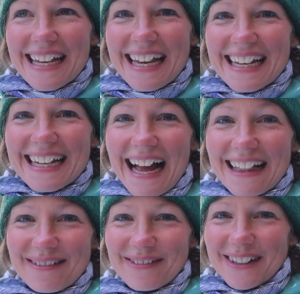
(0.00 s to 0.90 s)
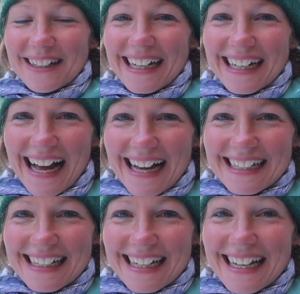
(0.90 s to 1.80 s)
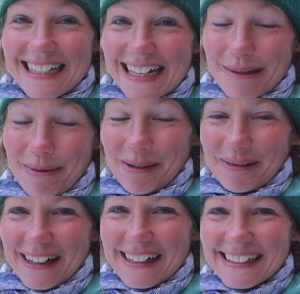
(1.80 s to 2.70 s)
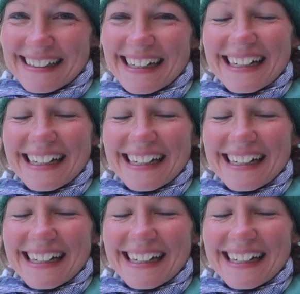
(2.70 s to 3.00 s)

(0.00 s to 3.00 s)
in California, I did It's a Small World,